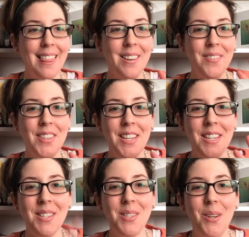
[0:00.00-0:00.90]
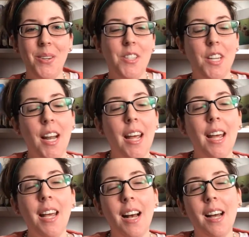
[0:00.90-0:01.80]
Hi, lovely. So
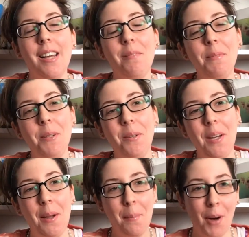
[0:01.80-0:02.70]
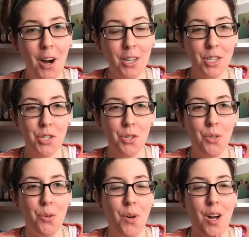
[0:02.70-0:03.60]
today I am doing part
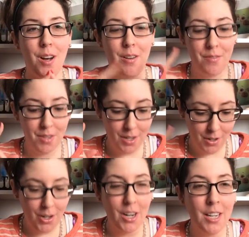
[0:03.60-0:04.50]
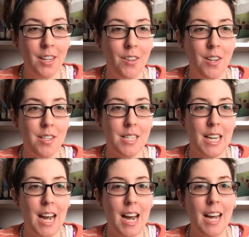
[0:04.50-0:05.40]
two of the chronic illness
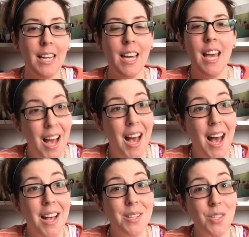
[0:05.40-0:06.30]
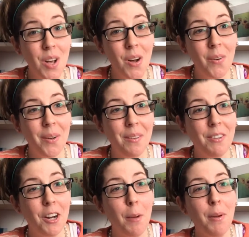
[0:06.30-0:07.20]
tag. So
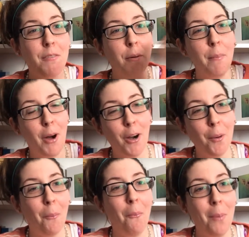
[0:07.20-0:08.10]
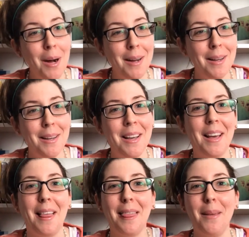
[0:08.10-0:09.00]
if you're coming from part one,
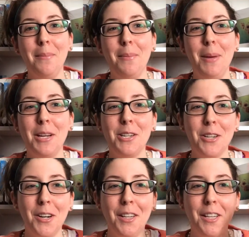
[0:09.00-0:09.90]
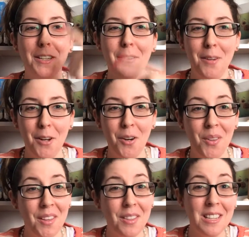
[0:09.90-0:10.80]
let me make sure I let you
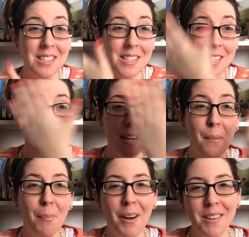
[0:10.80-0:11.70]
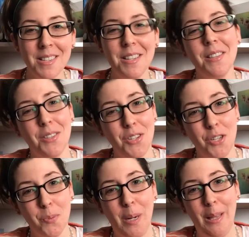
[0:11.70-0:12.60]
know that this is the same person. This is
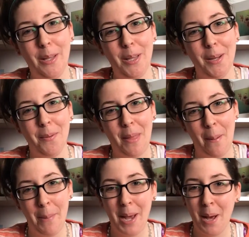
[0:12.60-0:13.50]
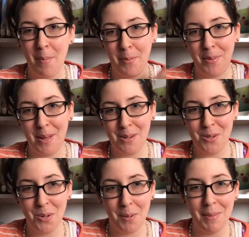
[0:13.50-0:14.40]
just what I look like without makeup and without
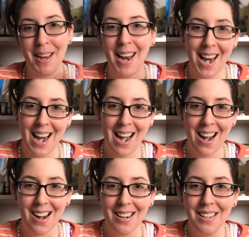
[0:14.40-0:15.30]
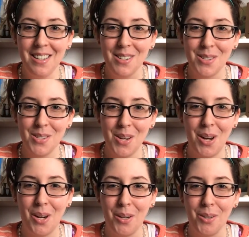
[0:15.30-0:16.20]
doing my hair.
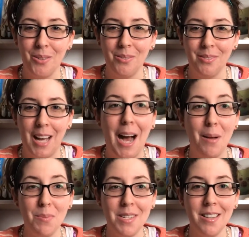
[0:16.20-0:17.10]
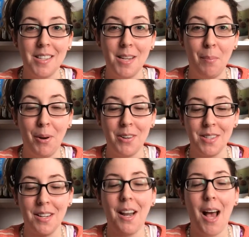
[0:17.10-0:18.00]
So I'm still the same
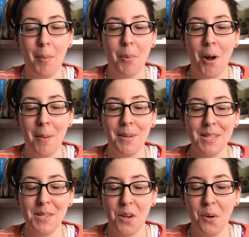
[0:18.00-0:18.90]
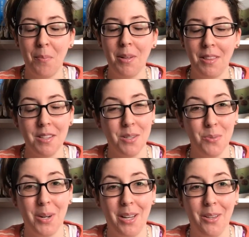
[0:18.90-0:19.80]
person, I promise you. But this
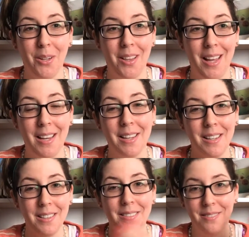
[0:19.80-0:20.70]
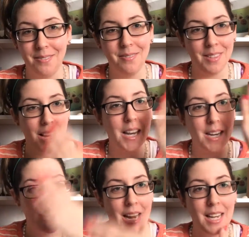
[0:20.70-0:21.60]
is what I look like
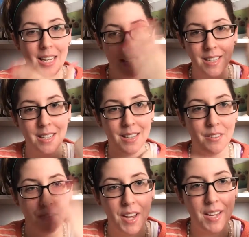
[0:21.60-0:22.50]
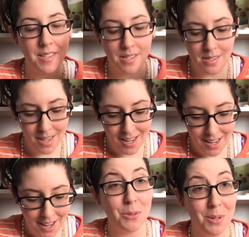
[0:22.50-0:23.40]
naked in the face.
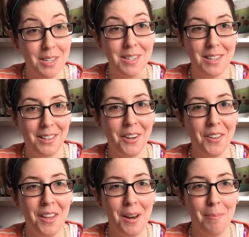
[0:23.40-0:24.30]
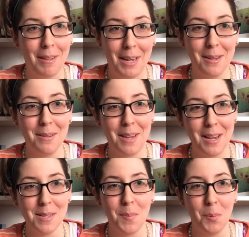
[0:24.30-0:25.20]
Just wanted to clear that up in
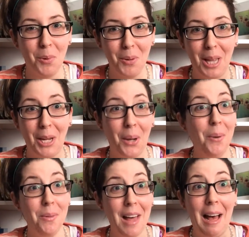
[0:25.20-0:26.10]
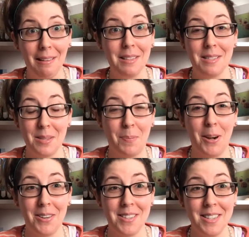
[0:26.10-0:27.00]
case people were like, who the hell is this
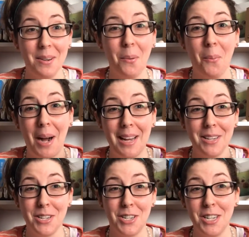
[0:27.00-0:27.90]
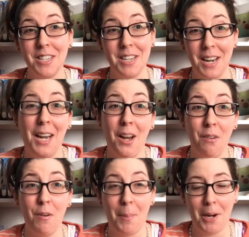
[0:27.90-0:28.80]
person? Why is she taking
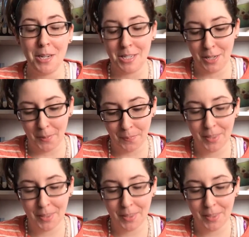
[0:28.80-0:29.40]
over part two?